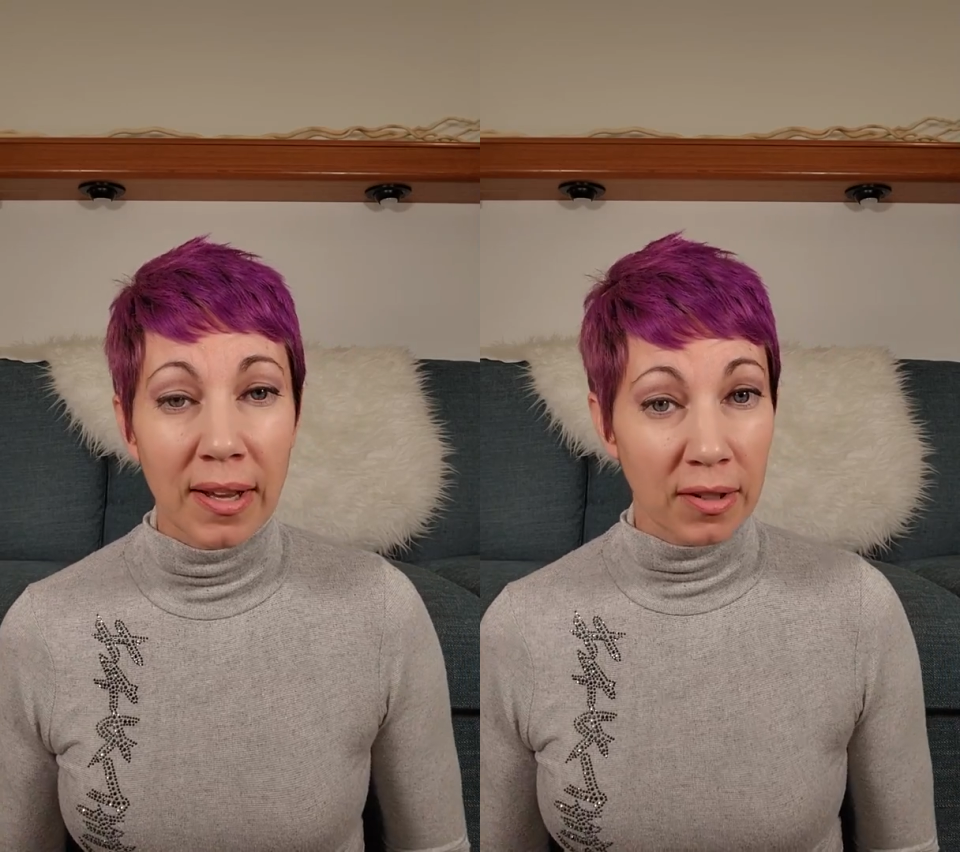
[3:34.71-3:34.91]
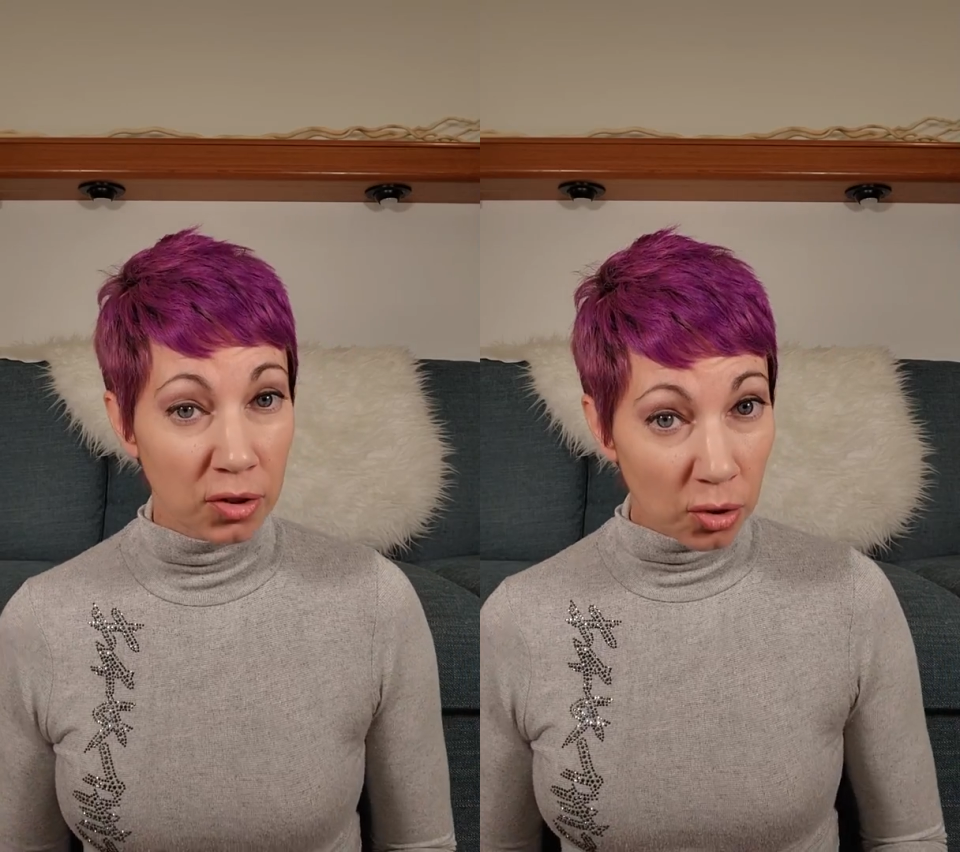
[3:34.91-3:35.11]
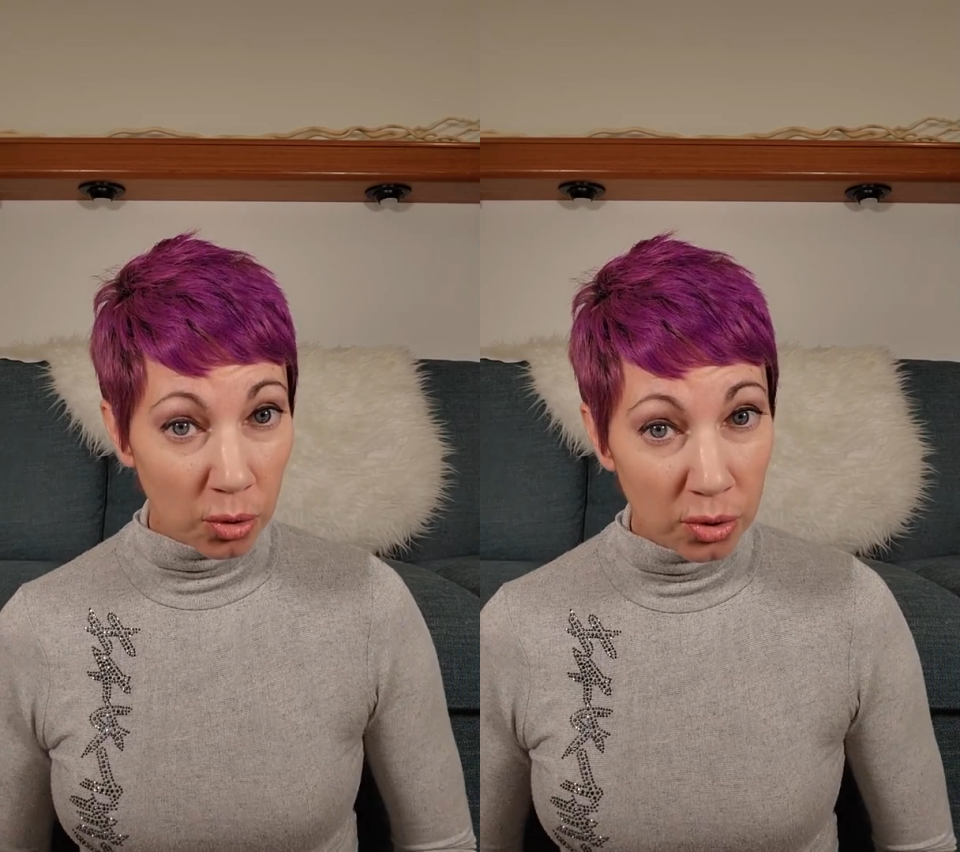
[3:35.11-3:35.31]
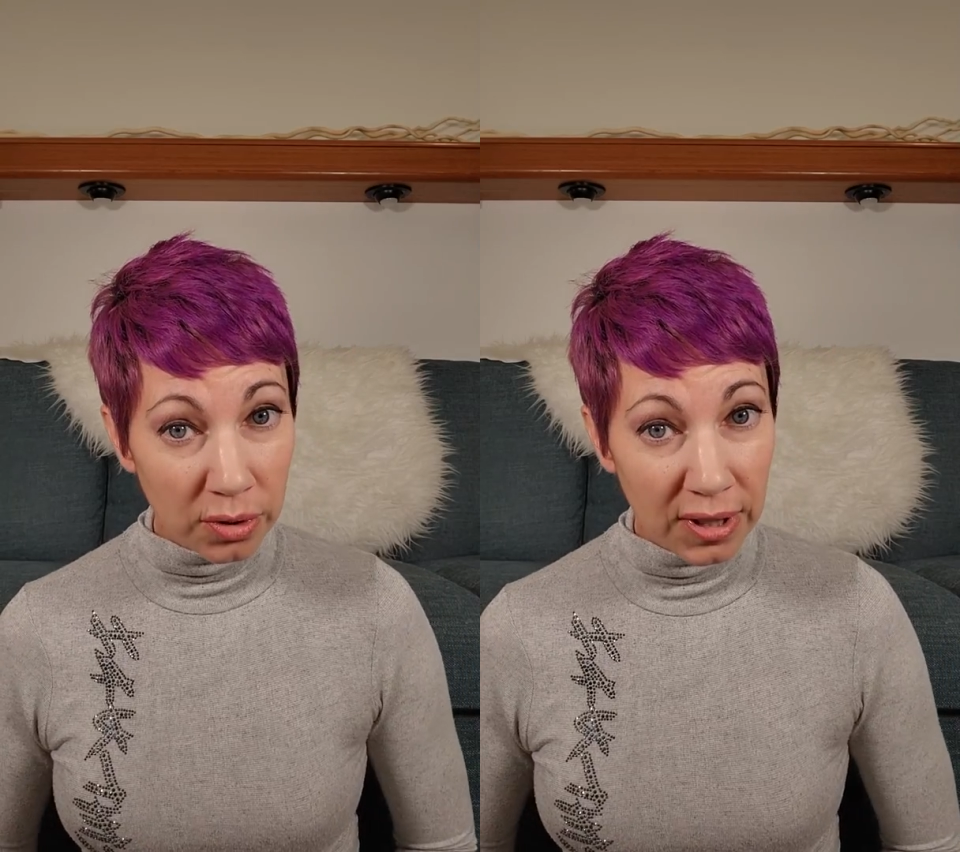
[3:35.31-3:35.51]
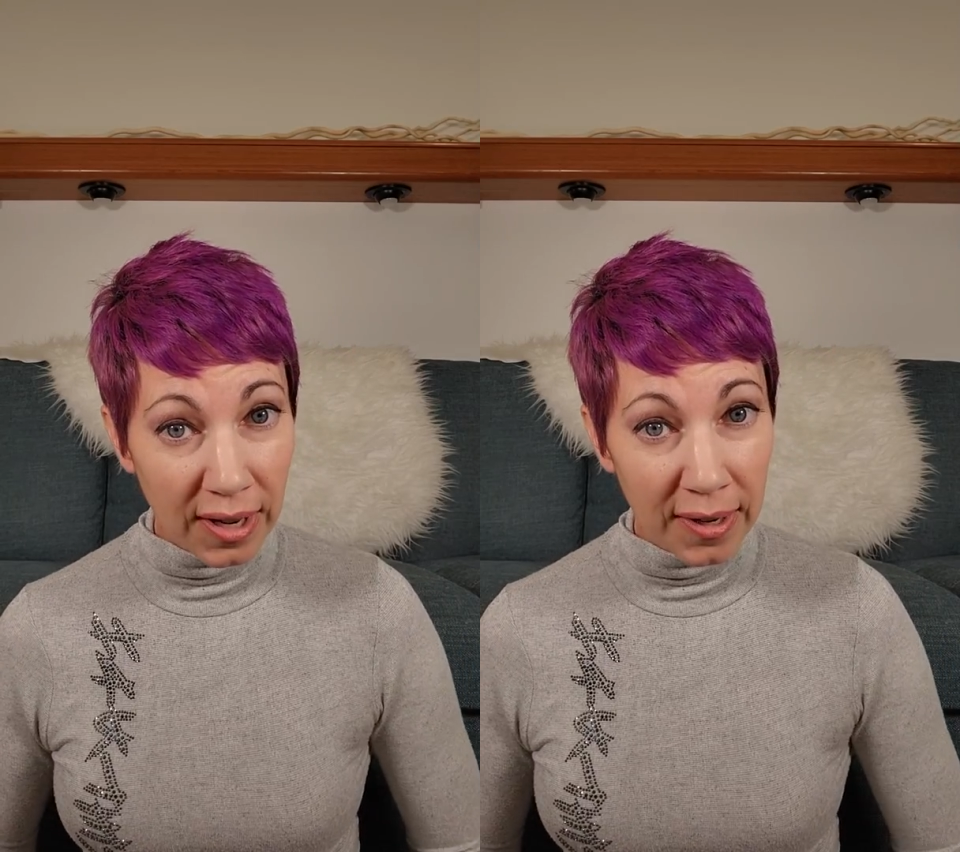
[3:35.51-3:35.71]
and social
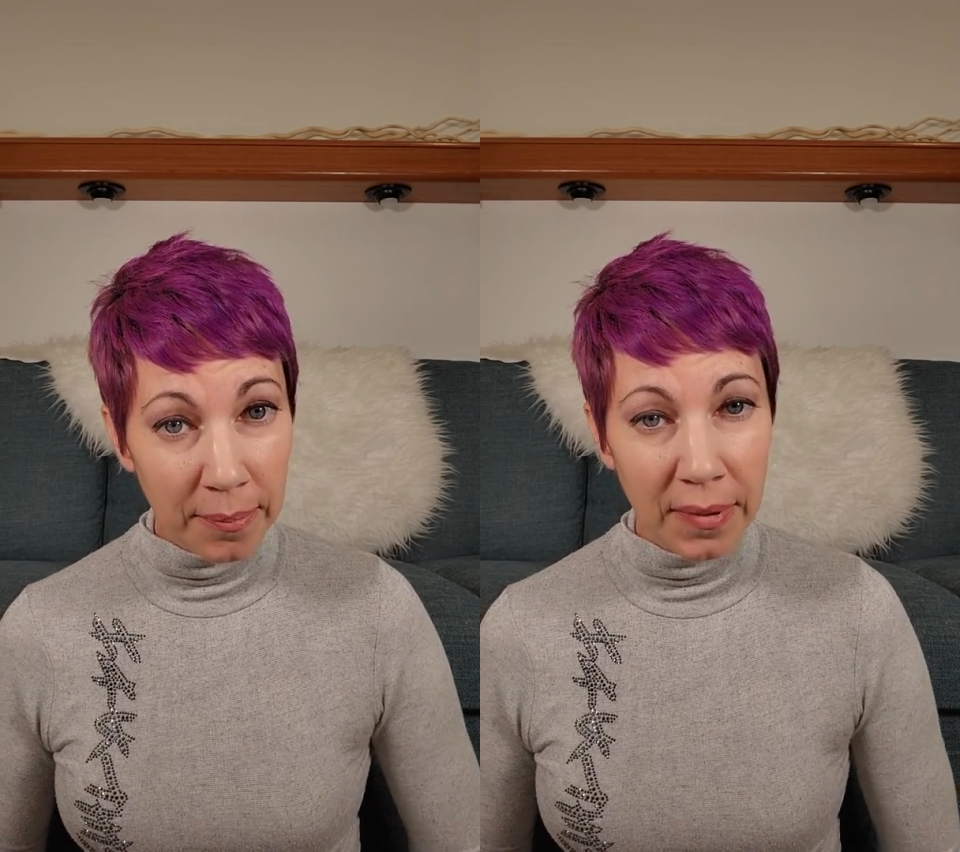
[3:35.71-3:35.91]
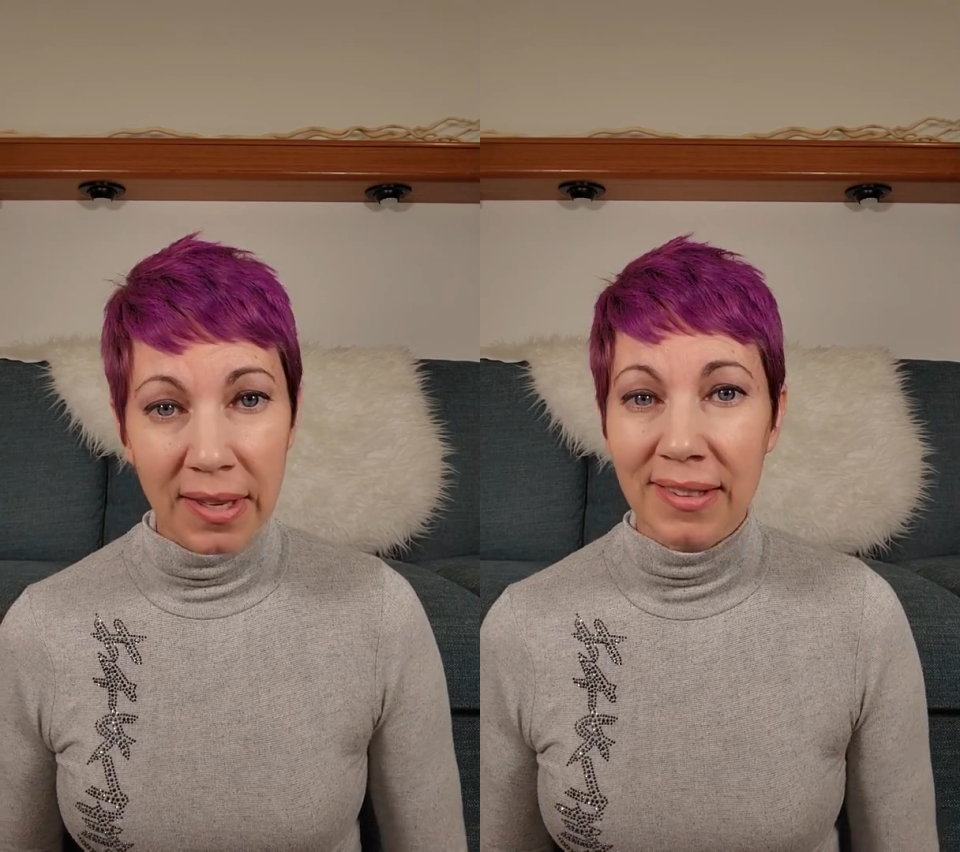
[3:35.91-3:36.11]
time,